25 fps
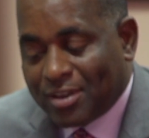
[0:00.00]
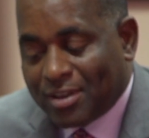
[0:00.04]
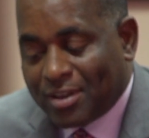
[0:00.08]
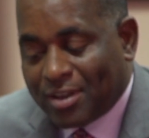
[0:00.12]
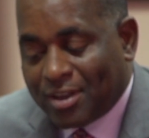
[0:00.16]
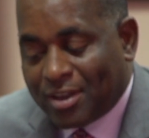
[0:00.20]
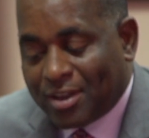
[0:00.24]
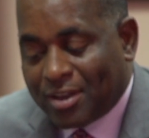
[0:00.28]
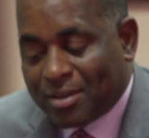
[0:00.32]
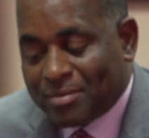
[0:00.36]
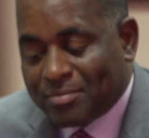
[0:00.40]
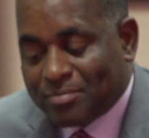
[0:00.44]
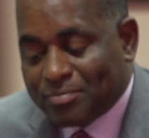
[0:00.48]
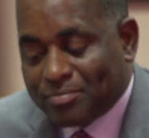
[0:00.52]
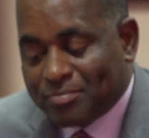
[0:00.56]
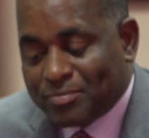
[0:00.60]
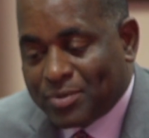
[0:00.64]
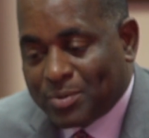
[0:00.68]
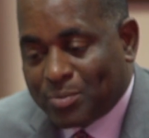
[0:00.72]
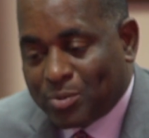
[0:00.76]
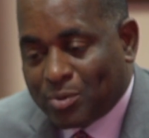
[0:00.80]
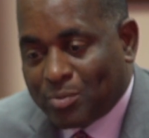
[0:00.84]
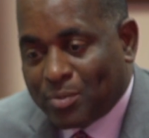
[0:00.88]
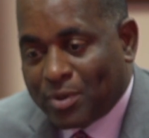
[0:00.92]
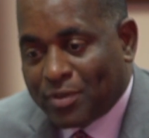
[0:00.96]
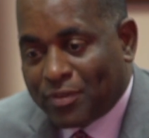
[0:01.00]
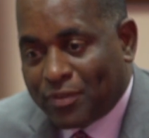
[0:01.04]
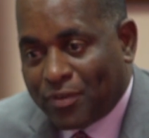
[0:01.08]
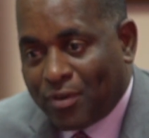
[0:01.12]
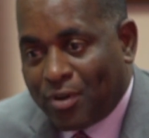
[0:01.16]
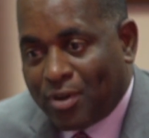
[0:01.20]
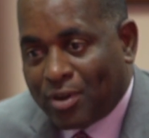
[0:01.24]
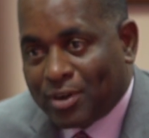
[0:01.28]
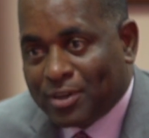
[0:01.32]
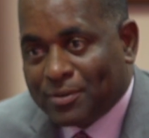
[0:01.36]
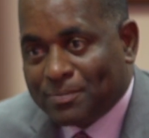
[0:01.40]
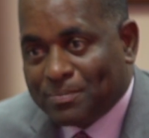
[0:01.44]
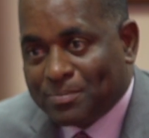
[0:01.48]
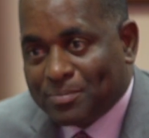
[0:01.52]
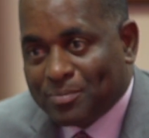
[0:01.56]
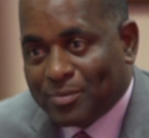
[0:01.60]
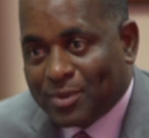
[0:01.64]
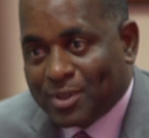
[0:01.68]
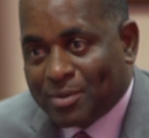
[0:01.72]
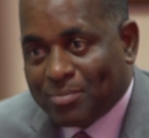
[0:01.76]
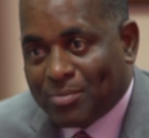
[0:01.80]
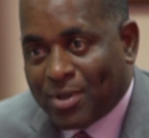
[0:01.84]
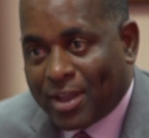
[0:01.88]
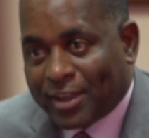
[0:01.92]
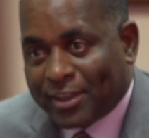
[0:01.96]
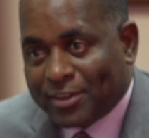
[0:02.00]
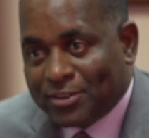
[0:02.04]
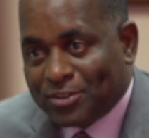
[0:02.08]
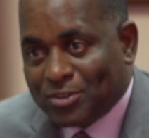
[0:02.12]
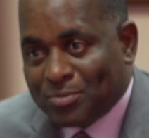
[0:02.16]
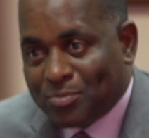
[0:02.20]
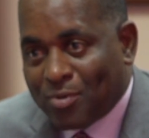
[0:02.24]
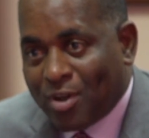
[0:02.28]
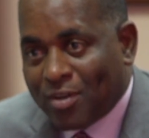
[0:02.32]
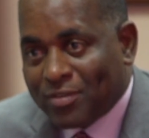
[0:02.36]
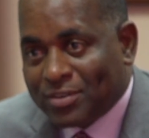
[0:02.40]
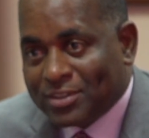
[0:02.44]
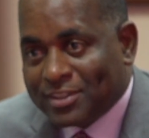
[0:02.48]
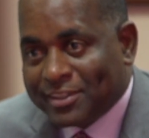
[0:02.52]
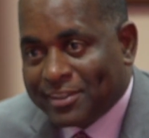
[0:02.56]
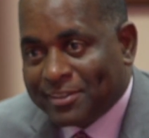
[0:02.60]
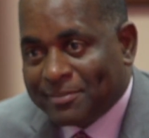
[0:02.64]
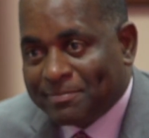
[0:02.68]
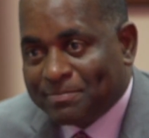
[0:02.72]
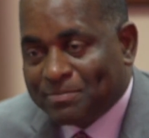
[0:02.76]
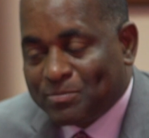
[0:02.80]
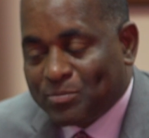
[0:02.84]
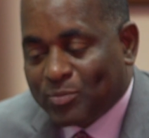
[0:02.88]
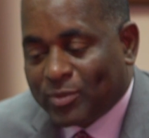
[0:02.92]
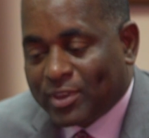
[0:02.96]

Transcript: um, people may fall back into poverty.